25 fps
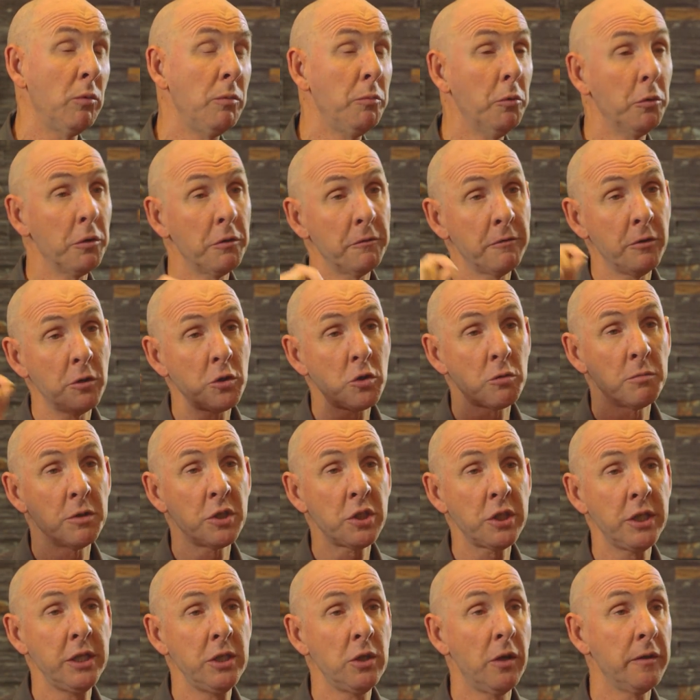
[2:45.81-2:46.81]
We build a virtual
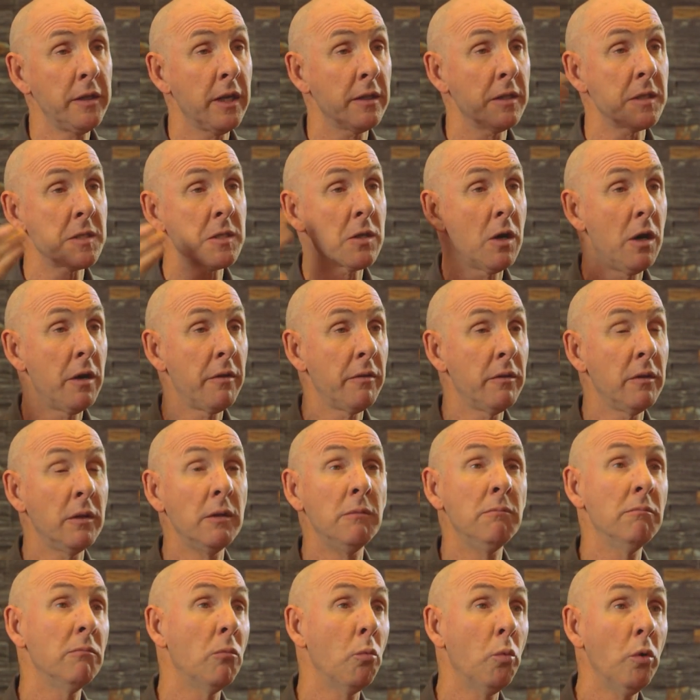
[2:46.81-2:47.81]
machine on the other side of the
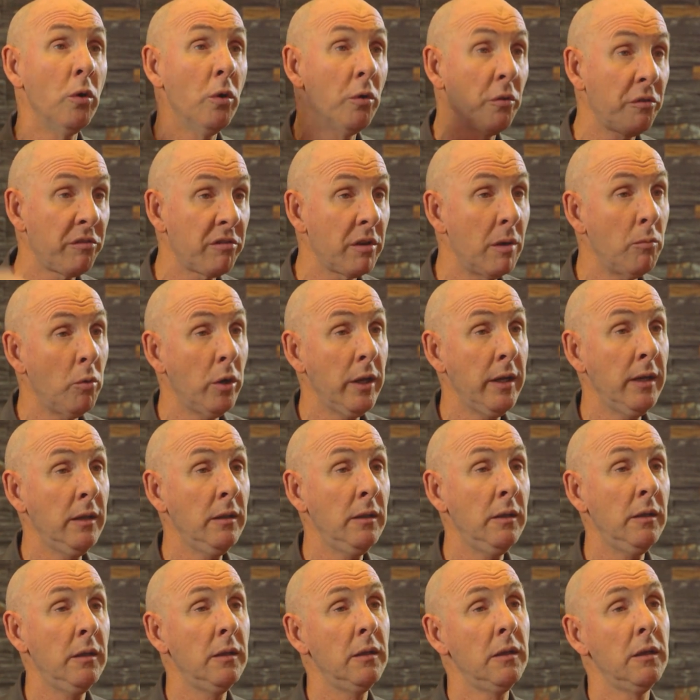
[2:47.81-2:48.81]
world somewhere.
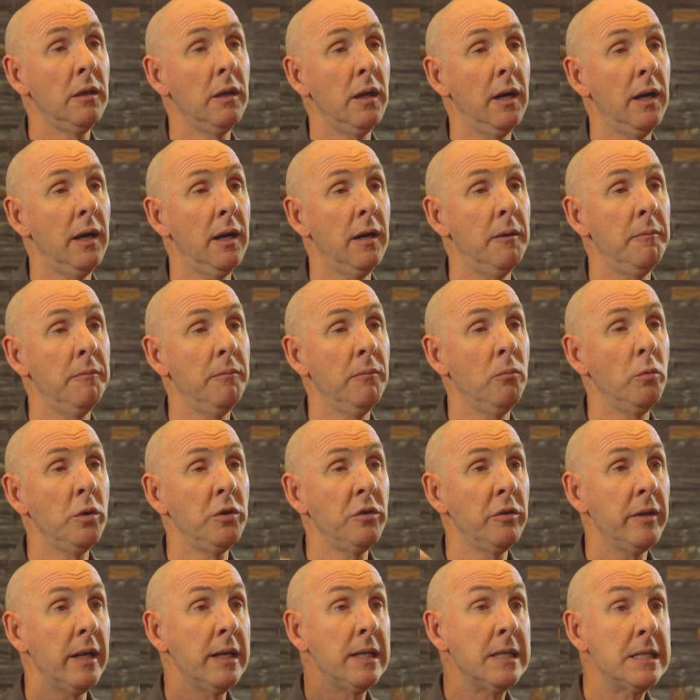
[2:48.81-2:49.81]
We
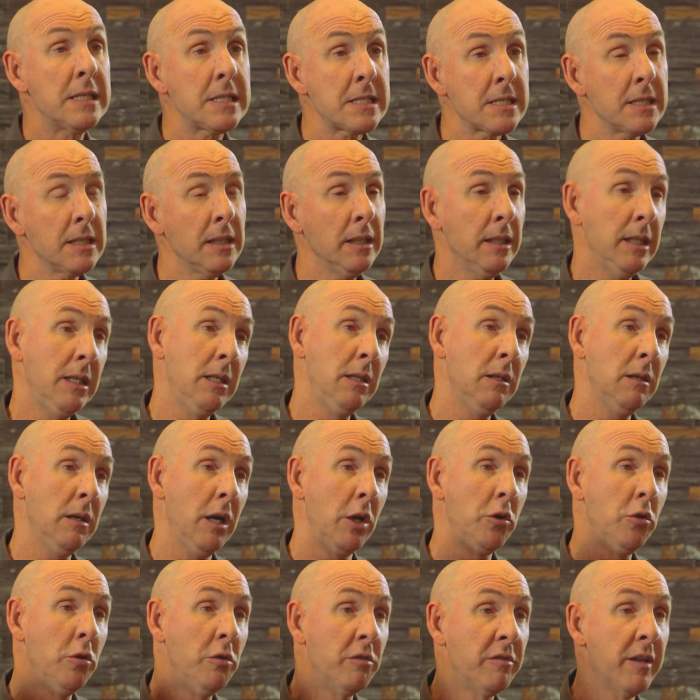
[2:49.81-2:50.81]
do that instantly
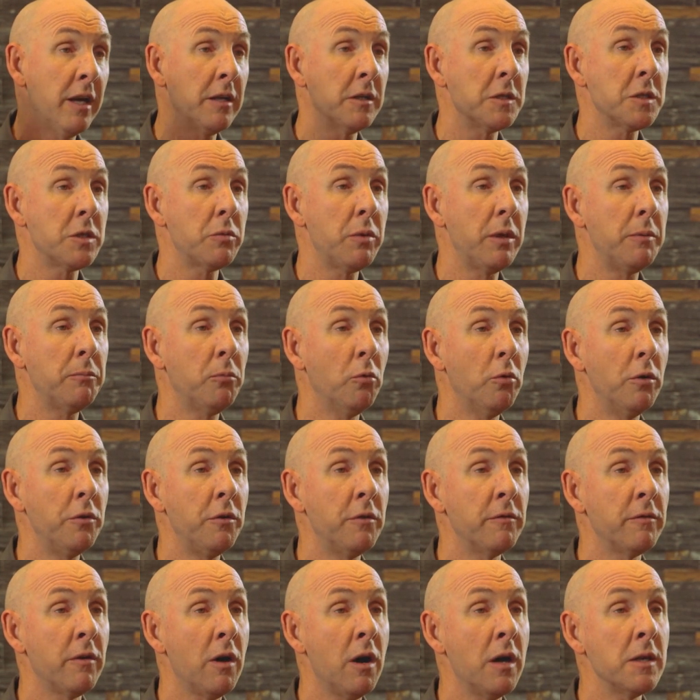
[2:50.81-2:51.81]
and use that as your endpoint
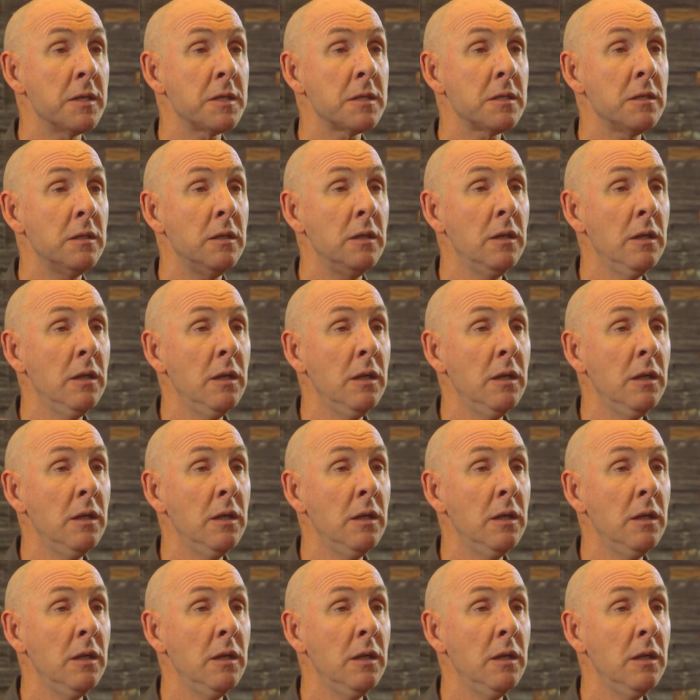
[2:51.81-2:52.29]
device.